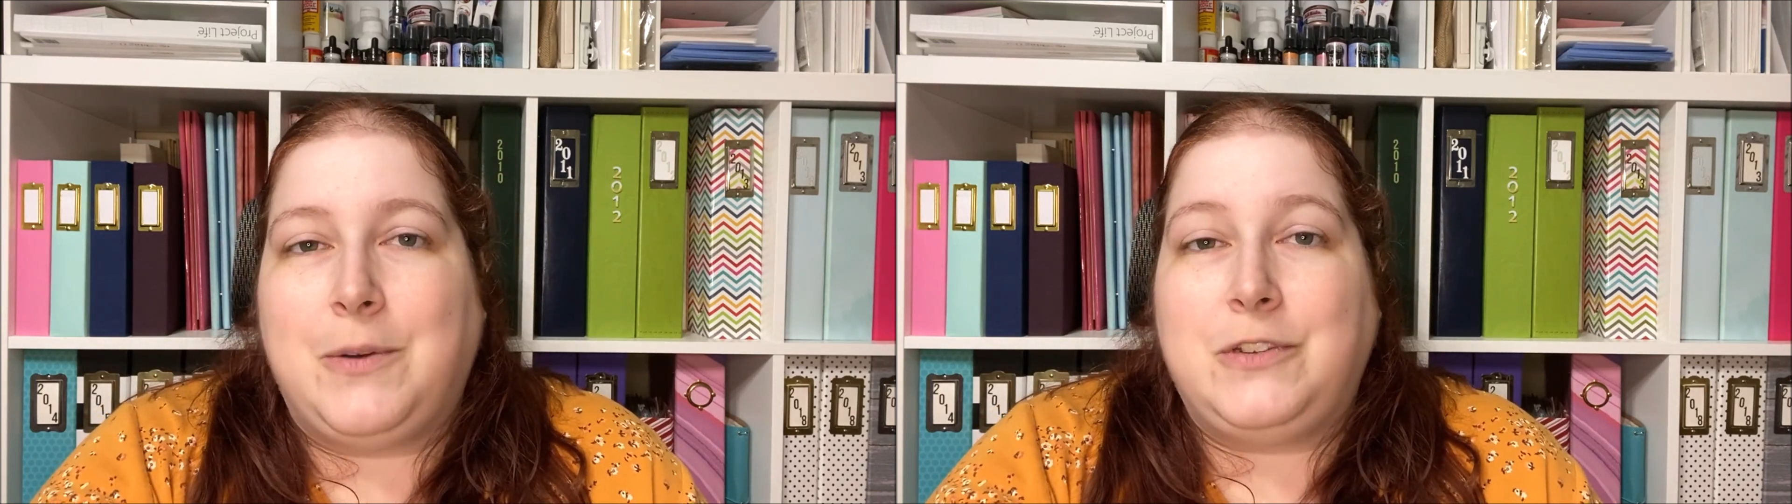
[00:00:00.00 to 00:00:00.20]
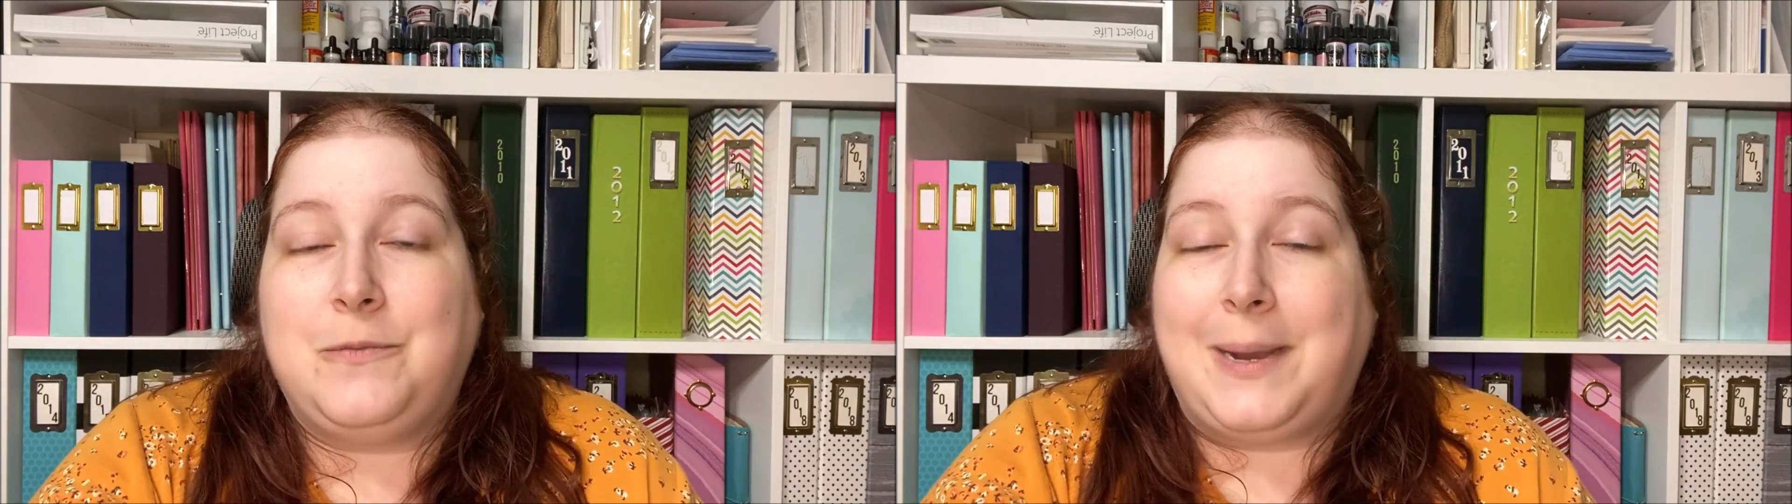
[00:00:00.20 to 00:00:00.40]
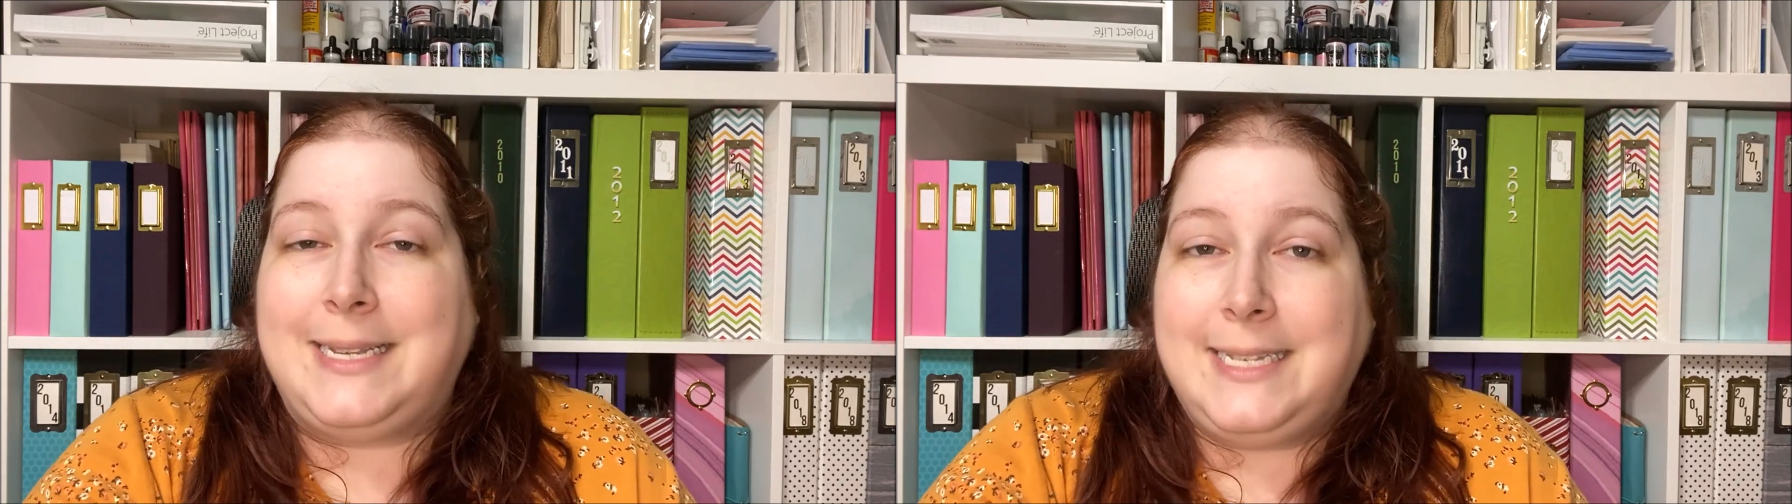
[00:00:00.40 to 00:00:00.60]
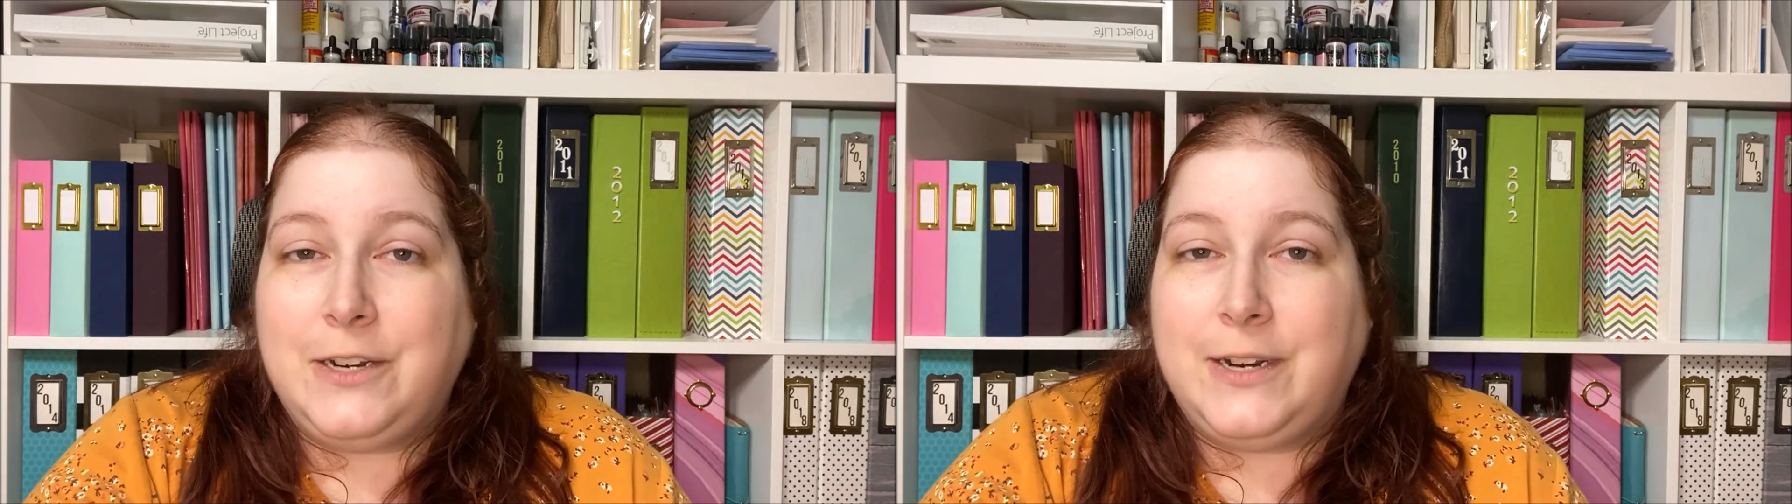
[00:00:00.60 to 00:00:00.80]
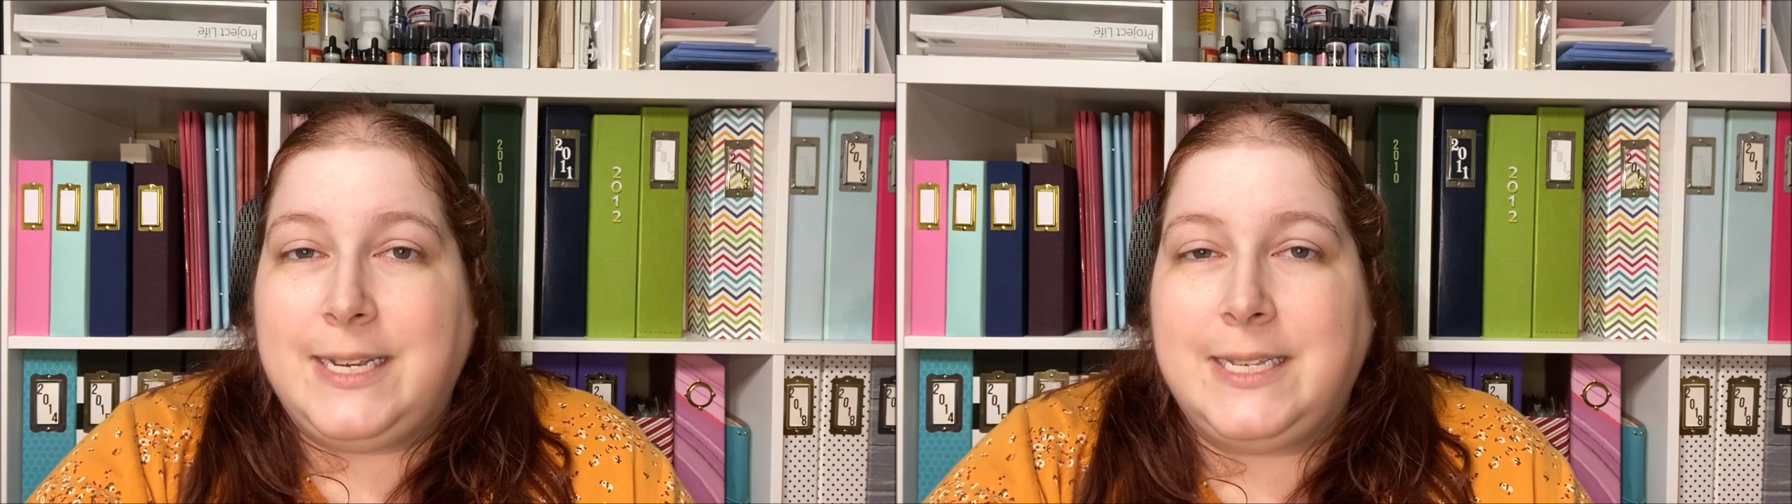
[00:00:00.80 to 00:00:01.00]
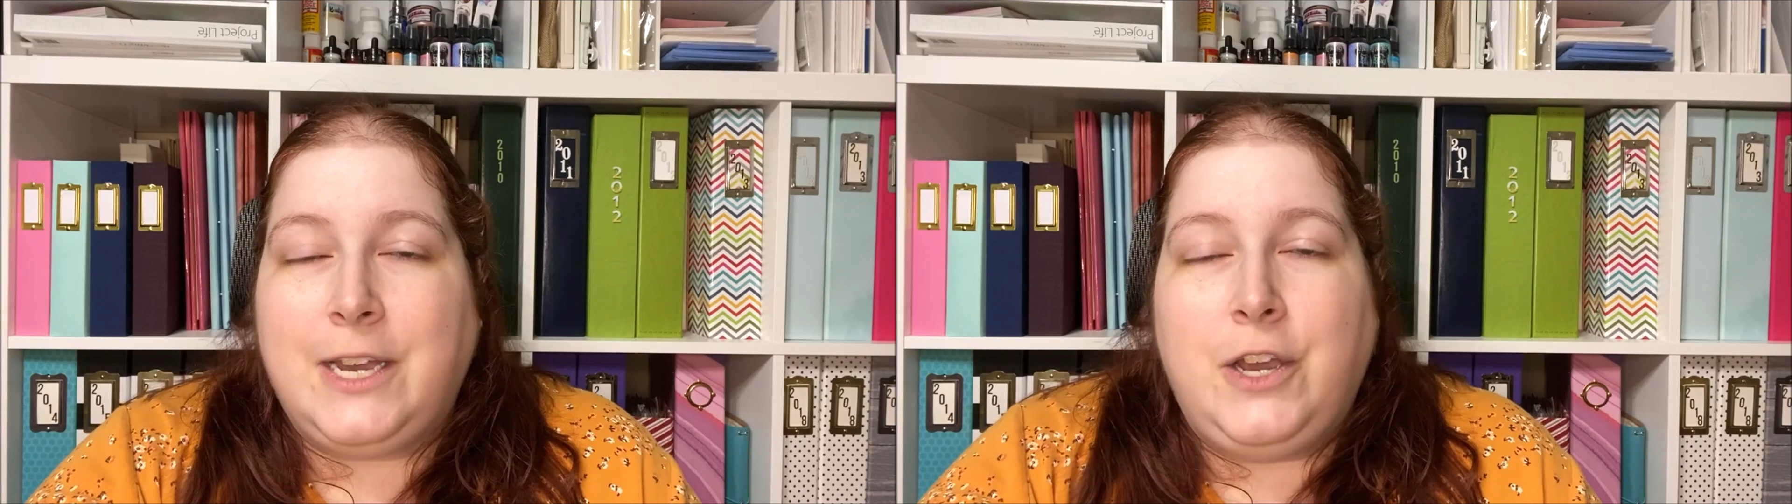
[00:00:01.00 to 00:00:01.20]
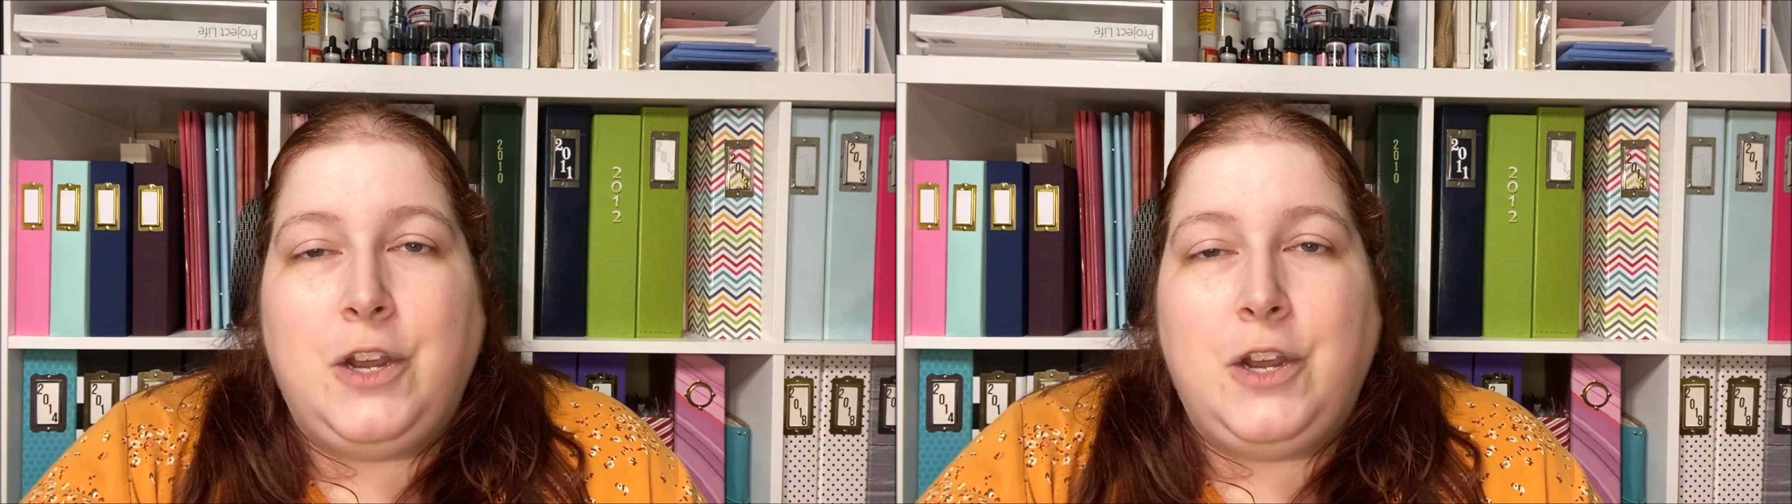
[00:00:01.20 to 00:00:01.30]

most of my series,